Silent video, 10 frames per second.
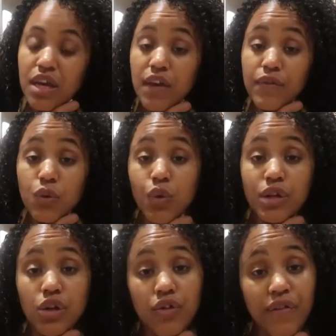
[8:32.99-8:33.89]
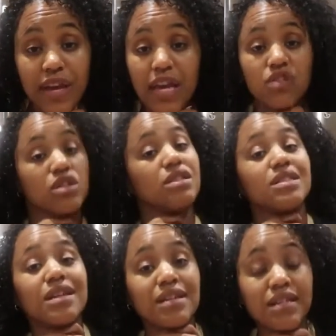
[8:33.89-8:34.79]
If you want
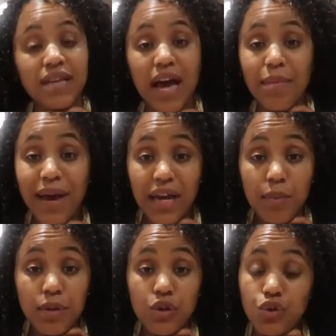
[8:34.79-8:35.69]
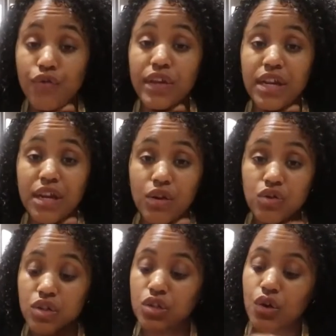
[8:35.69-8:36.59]
notifications anytime I upload new
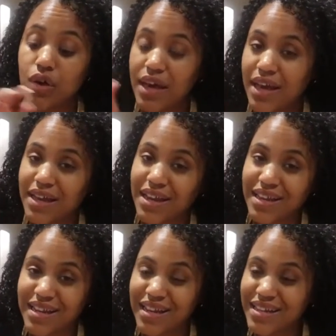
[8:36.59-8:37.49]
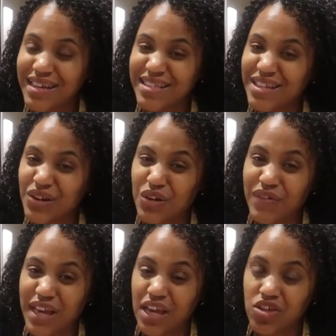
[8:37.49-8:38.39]
videos, just go ahead and click the
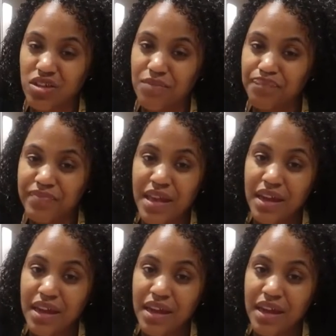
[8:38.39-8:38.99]
notification